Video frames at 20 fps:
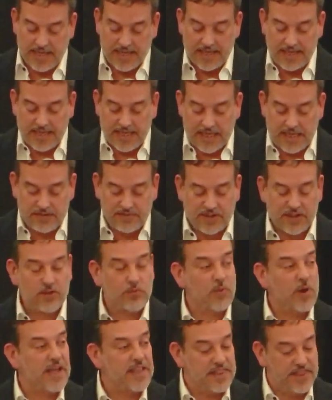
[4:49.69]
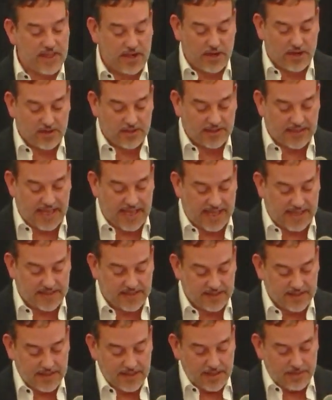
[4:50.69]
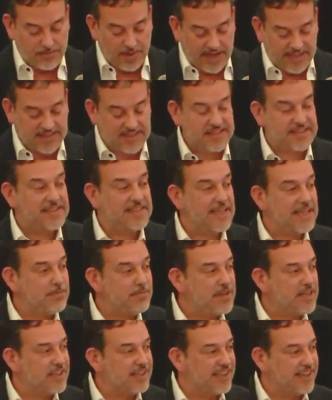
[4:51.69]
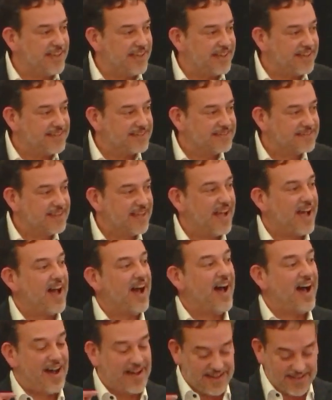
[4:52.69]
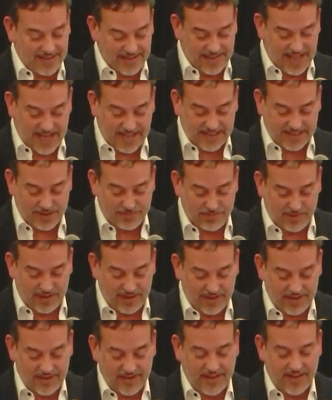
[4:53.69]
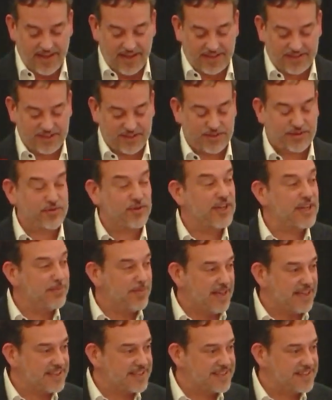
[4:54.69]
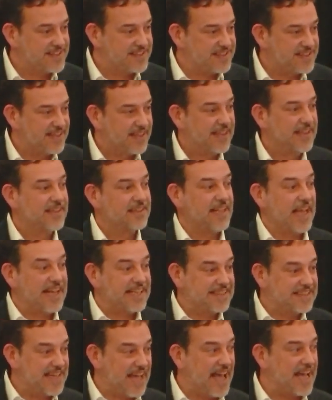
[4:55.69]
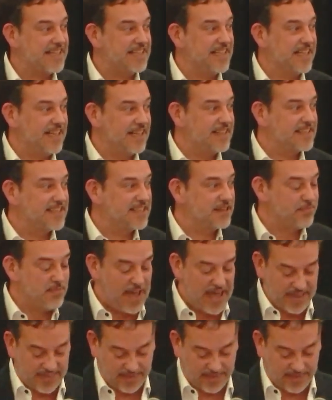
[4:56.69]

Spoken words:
even when they're led by seemingly unelectable extremists like Danielle Smith.